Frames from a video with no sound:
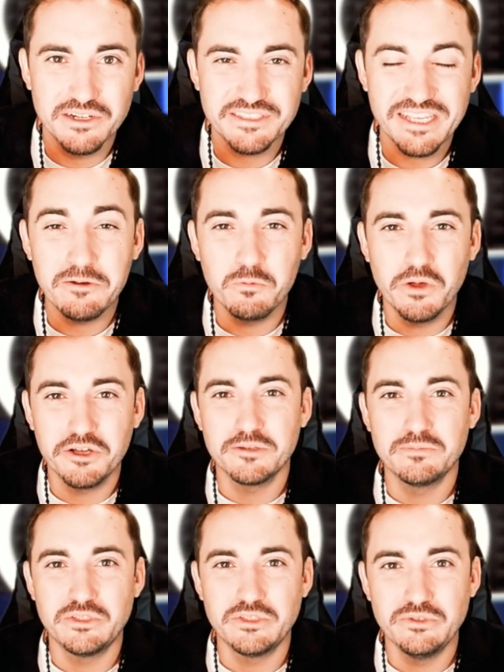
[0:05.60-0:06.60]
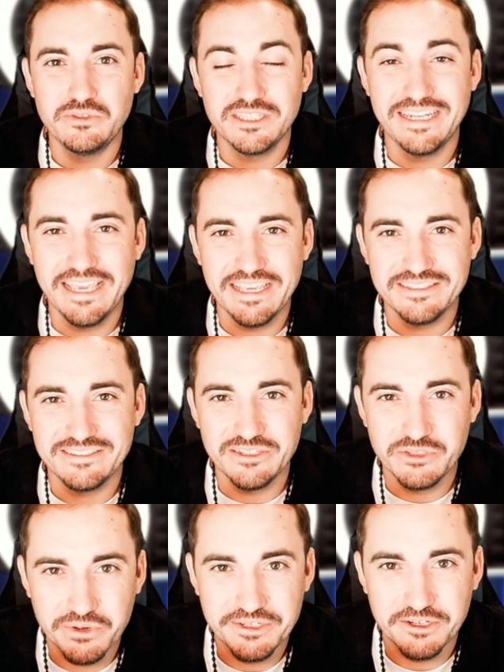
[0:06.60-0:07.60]
and welcome to today's
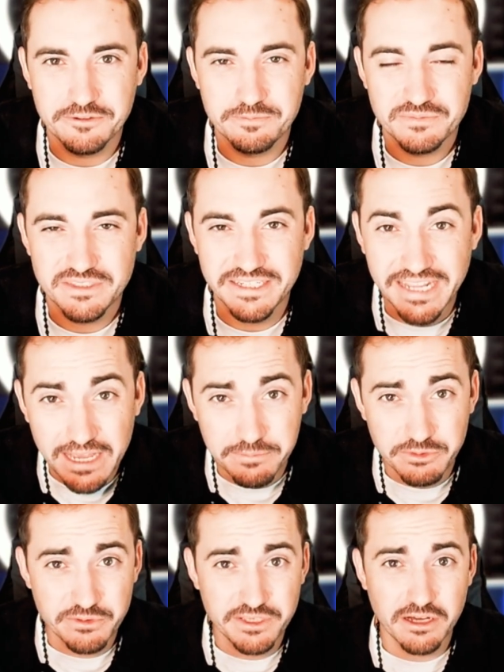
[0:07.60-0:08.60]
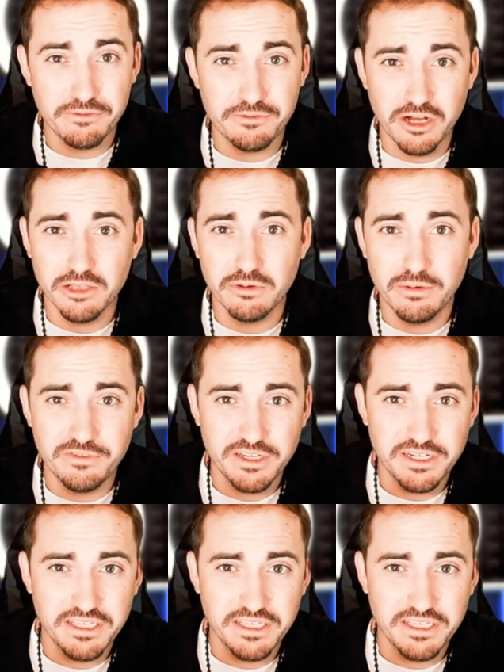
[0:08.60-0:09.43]
tutorial. Today I'm doing a follow-up video